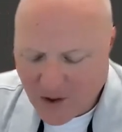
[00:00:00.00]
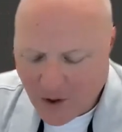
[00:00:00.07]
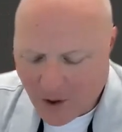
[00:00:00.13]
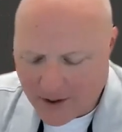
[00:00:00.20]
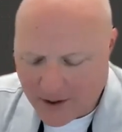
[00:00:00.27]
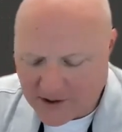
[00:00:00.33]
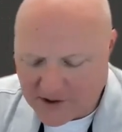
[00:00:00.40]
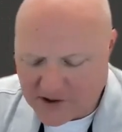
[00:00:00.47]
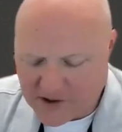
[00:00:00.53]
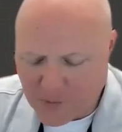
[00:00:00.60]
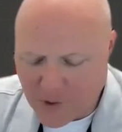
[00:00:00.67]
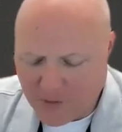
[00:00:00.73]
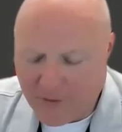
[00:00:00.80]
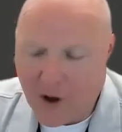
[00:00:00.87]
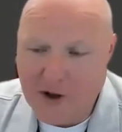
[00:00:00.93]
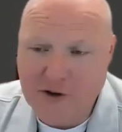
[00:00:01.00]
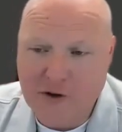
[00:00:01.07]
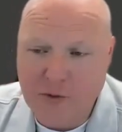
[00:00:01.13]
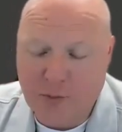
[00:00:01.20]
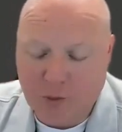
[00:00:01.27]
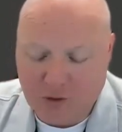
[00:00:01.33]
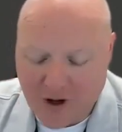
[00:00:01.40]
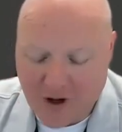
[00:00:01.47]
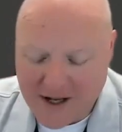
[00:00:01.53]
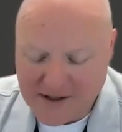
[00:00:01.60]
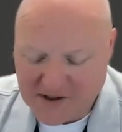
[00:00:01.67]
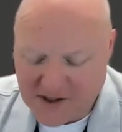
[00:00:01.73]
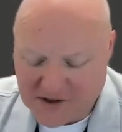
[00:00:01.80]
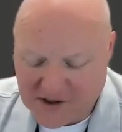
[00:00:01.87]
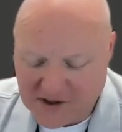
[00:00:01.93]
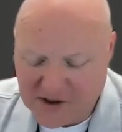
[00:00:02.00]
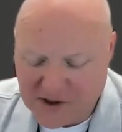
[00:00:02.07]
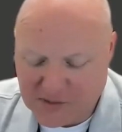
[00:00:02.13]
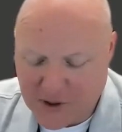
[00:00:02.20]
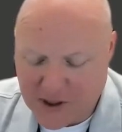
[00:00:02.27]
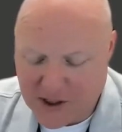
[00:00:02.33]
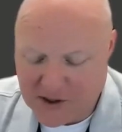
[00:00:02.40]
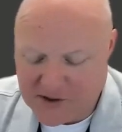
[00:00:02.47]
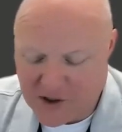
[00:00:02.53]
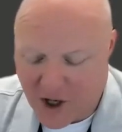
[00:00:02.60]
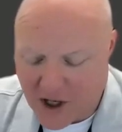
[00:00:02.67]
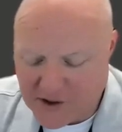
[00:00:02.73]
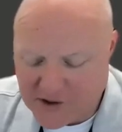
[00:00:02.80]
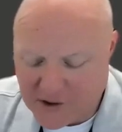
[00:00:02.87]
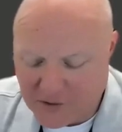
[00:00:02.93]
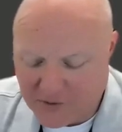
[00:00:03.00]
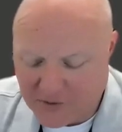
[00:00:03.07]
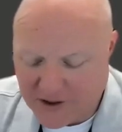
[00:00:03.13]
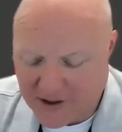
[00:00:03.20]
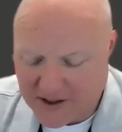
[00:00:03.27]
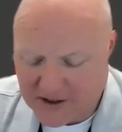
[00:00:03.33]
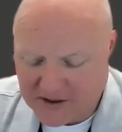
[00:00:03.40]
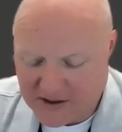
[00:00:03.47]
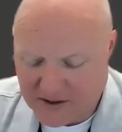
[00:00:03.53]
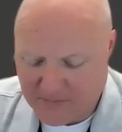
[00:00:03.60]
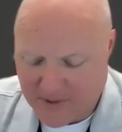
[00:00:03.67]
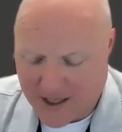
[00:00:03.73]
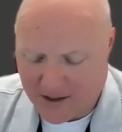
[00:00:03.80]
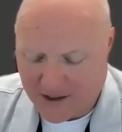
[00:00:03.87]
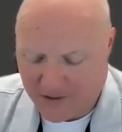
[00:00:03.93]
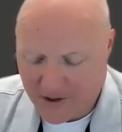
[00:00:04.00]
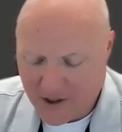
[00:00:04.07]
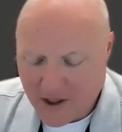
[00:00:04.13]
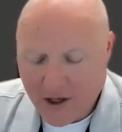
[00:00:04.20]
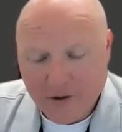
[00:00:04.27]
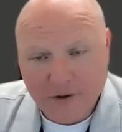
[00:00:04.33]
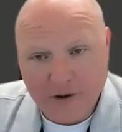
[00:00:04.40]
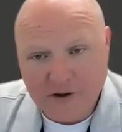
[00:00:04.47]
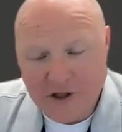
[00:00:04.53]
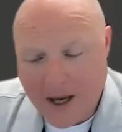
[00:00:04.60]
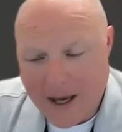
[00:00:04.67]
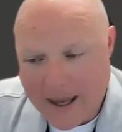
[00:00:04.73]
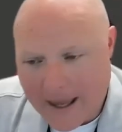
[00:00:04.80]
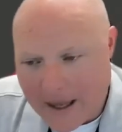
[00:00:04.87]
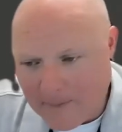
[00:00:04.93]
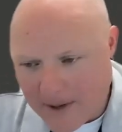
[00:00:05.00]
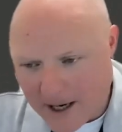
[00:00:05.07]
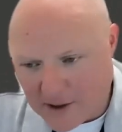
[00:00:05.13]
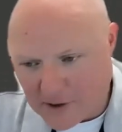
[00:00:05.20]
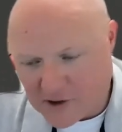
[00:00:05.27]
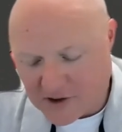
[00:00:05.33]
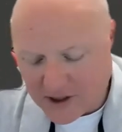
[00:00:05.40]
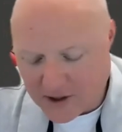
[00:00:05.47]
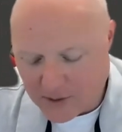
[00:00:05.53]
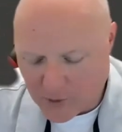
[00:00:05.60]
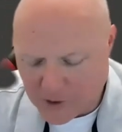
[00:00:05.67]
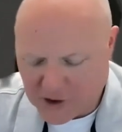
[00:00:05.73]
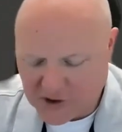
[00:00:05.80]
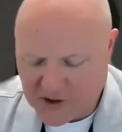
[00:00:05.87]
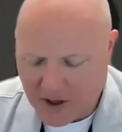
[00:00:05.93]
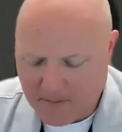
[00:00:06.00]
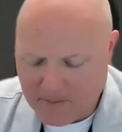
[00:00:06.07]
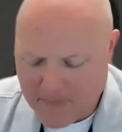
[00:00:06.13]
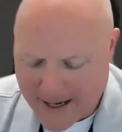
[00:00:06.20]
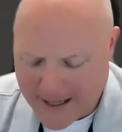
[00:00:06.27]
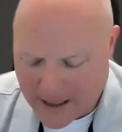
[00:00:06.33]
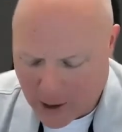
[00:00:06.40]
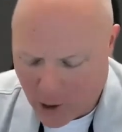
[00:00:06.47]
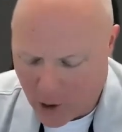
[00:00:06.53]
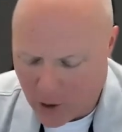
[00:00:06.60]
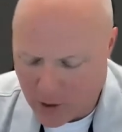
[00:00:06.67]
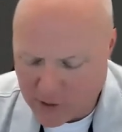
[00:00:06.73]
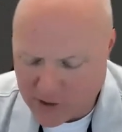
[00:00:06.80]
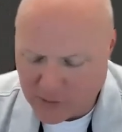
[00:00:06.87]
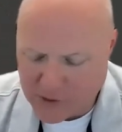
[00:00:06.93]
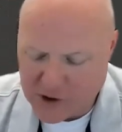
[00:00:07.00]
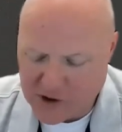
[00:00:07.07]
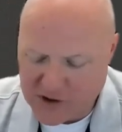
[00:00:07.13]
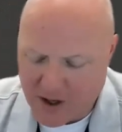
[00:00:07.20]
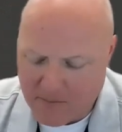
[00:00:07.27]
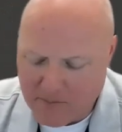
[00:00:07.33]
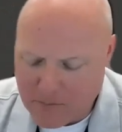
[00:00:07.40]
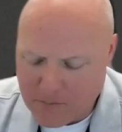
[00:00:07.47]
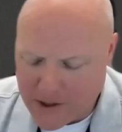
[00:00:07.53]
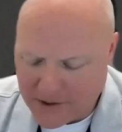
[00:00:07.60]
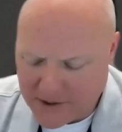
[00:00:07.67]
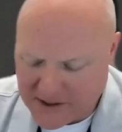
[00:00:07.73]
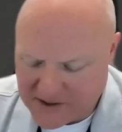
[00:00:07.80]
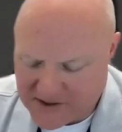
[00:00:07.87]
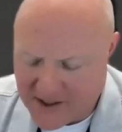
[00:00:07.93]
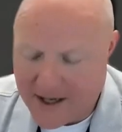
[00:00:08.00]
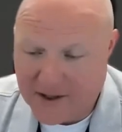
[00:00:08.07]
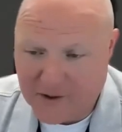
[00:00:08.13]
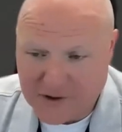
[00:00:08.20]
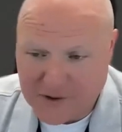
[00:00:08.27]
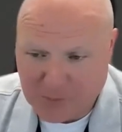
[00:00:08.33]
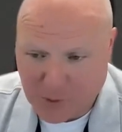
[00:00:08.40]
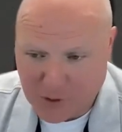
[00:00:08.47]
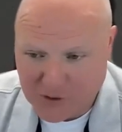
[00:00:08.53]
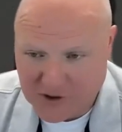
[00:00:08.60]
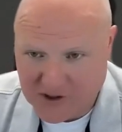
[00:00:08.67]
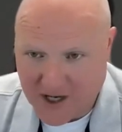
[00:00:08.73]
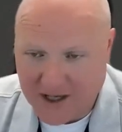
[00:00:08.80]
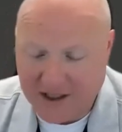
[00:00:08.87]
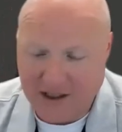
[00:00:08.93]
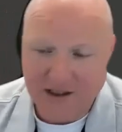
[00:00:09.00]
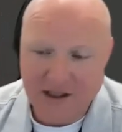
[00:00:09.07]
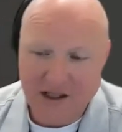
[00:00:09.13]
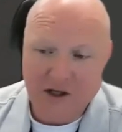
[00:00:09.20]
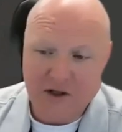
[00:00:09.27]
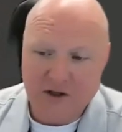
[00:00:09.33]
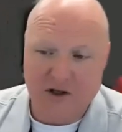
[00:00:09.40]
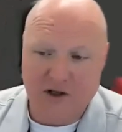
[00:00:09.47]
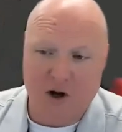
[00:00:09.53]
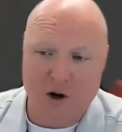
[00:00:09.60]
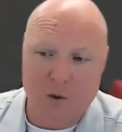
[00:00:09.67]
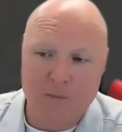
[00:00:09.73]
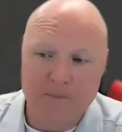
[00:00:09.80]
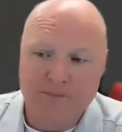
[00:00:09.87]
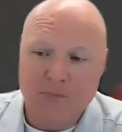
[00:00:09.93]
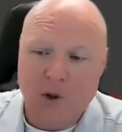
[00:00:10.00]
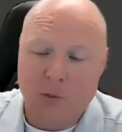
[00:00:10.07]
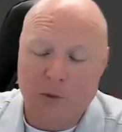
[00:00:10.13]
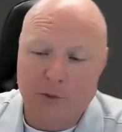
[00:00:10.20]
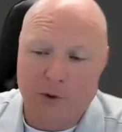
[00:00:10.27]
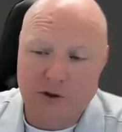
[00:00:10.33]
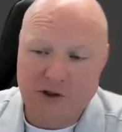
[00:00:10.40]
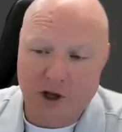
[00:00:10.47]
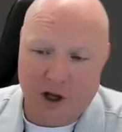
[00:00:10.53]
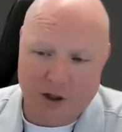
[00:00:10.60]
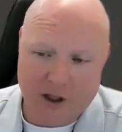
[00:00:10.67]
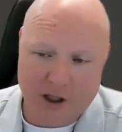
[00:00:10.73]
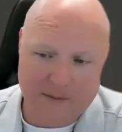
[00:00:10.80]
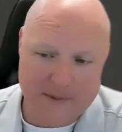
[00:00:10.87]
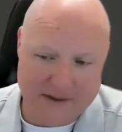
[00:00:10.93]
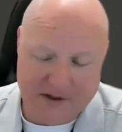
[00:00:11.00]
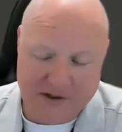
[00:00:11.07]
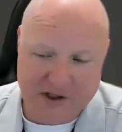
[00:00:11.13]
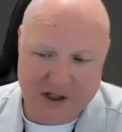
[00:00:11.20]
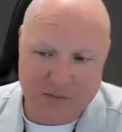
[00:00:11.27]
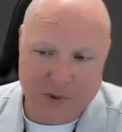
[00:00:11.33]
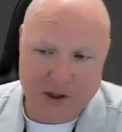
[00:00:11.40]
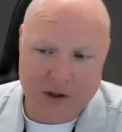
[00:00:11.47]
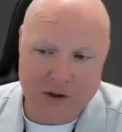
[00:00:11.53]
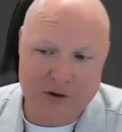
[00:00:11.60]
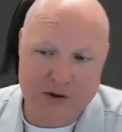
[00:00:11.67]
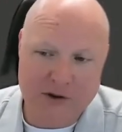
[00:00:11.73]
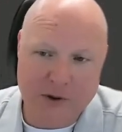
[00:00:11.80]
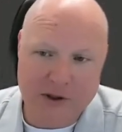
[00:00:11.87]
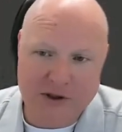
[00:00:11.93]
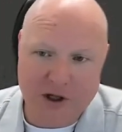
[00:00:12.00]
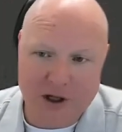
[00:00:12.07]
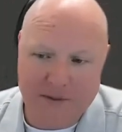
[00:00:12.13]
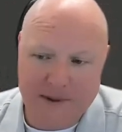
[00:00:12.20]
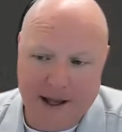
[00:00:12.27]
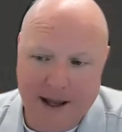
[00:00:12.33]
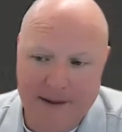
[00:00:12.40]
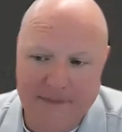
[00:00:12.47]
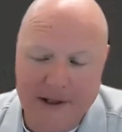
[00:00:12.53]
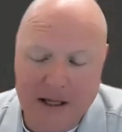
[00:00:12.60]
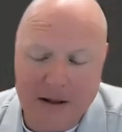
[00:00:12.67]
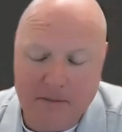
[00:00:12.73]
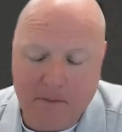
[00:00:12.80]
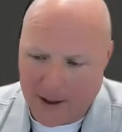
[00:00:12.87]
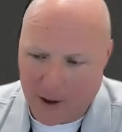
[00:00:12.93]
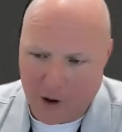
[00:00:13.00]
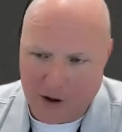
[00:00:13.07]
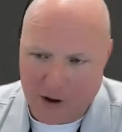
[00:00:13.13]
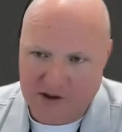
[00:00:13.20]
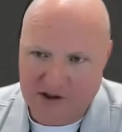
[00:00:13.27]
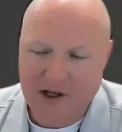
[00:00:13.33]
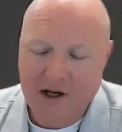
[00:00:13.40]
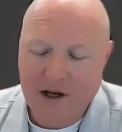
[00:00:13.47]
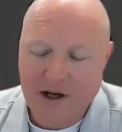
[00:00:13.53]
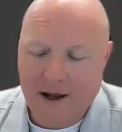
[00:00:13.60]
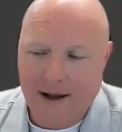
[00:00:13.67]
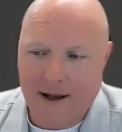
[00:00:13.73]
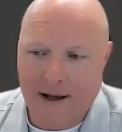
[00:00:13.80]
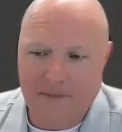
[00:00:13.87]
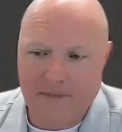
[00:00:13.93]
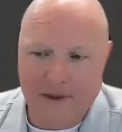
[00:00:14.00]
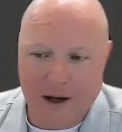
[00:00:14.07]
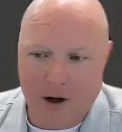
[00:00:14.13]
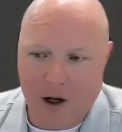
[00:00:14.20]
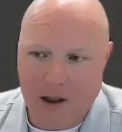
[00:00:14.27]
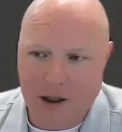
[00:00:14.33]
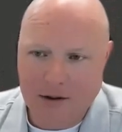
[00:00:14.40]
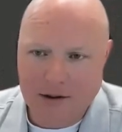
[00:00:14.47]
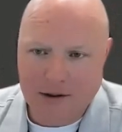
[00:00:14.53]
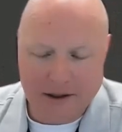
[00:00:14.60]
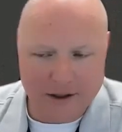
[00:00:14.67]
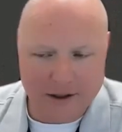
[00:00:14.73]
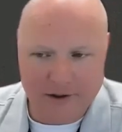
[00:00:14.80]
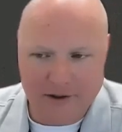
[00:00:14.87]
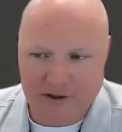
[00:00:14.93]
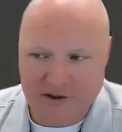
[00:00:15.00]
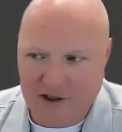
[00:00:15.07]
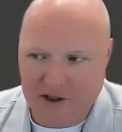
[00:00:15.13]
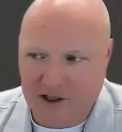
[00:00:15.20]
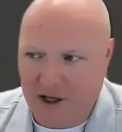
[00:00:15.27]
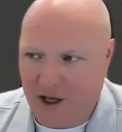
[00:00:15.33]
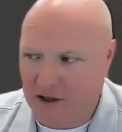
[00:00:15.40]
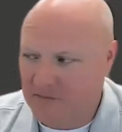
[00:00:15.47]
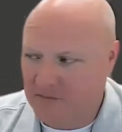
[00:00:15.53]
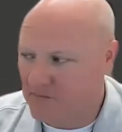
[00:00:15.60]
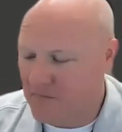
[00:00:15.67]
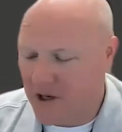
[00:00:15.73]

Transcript: All right, let's move on to processing speeds, also related to math. There's MHz, which is megahertz, which is 1,000,000 cycles per second. So when we're talking about the CPUs, we talk about how many megahertz they are. There's a